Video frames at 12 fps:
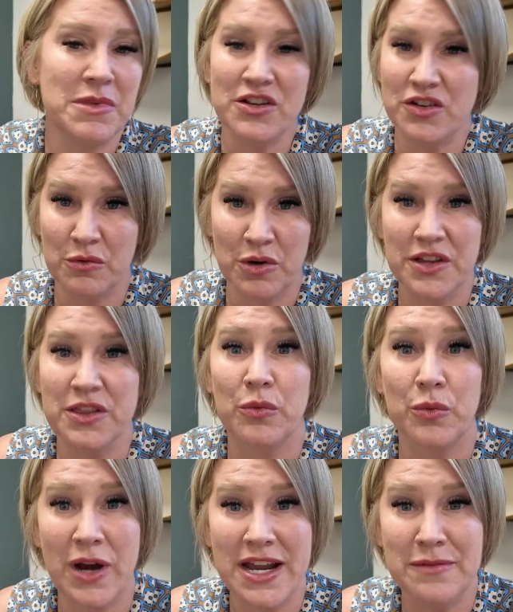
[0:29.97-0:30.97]
to make sure we're in
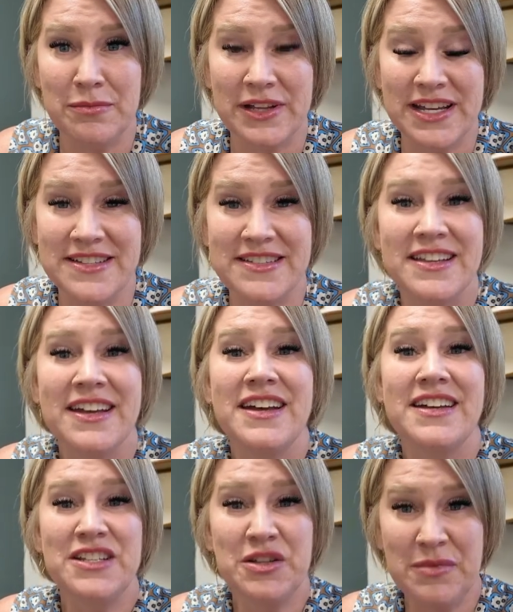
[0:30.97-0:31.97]
the right place
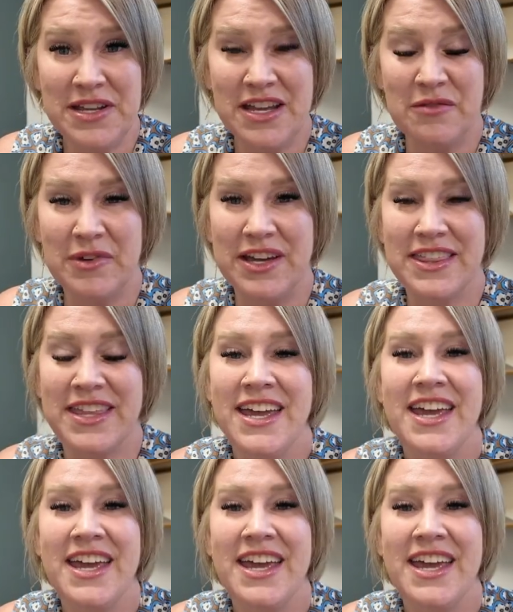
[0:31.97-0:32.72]
to begin with.